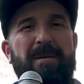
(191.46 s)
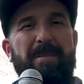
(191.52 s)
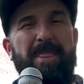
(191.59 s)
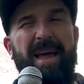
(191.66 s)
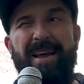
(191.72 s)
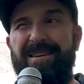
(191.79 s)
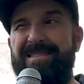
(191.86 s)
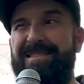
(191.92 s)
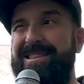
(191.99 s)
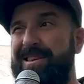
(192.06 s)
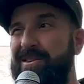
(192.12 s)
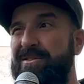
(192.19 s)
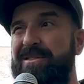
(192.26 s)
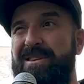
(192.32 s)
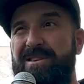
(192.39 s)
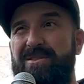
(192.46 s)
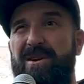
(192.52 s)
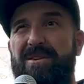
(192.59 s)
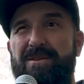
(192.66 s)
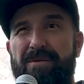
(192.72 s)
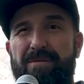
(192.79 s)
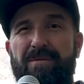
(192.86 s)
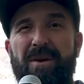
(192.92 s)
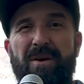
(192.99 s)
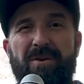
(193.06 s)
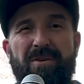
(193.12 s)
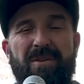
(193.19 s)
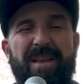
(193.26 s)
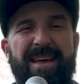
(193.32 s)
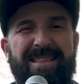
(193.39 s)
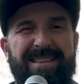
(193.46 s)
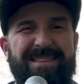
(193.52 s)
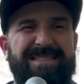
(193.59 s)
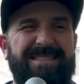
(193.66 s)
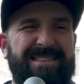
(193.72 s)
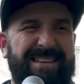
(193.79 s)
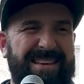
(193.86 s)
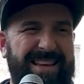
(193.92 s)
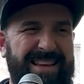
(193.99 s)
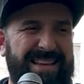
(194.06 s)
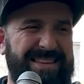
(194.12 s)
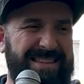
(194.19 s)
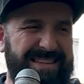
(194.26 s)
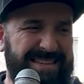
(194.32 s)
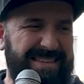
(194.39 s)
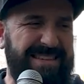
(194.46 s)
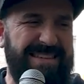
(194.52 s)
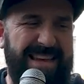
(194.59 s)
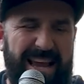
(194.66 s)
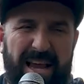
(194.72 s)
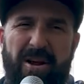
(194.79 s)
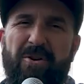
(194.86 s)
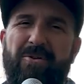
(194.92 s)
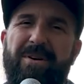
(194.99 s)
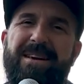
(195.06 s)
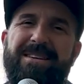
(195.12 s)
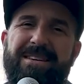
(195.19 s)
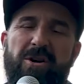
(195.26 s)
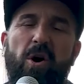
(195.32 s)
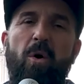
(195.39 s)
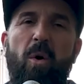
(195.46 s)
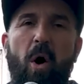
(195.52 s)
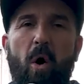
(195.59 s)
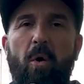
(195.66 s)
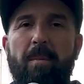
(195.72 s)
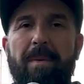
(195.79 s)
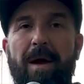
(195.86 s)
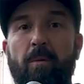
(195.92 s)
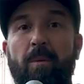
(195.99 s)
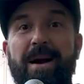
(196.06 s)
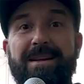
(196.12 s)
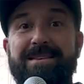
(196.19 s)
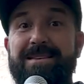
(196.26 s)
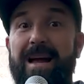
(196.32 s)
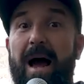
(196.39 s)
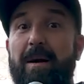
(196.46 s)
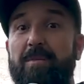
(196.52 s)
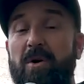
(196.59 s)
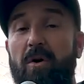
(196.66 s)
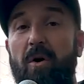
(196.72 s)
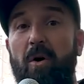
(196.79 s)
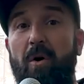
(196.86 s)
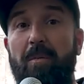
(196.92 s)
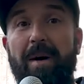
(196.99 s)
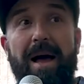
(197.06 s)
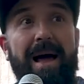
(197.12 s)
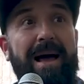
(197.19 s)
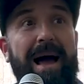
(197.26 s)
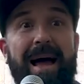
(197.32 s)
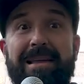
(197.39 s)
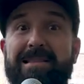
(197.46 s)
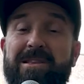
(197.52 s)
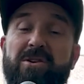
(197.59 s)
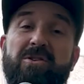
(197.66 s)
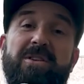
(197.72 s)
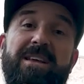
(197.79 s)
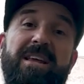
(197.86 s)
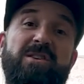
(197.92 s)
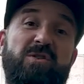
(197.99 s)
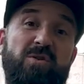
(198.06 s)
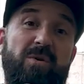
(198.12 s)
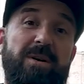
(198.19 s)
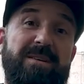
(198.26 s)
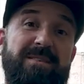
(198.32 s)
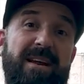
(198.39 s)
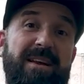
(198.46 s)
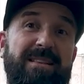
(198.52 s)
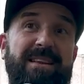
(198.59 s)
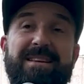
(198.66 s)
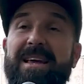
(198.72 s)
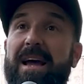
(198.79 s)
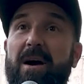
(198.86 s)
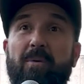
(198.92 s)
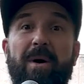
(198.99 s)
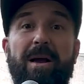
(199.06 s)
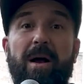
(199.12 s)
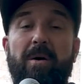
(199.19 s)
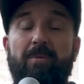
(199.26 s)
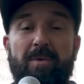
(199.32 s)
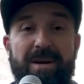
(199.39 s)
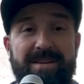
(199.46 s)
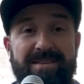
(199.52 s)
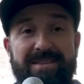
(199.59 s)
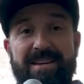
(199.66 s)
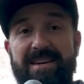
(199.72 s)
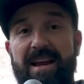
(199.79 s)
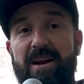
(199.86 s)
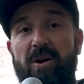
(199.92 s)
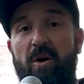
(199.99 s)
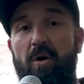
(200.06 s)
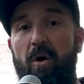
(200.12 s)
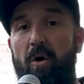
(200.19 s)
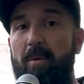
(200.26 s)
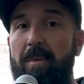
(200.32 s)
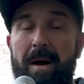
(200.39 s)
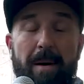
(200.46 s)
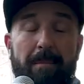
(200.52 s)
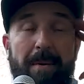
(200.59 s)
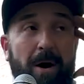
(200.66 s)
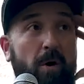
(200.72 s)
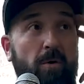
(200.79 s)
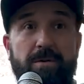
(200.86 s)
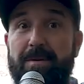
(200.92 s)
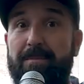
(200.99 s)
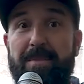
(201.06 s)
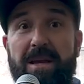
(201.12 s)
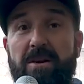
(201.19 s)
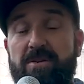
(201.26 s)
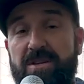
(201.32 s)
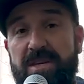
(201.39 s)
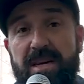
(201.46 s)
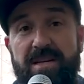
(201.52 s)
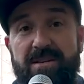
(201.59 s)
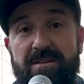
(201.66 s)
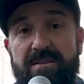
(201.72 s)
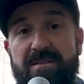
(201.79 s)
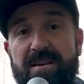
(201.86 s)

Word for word: I literally start to feel like this this hankering to go home. And when it's time to go home, I literally get so excited. The day I wake up, when it's the day to go home, my whole demeanor changes.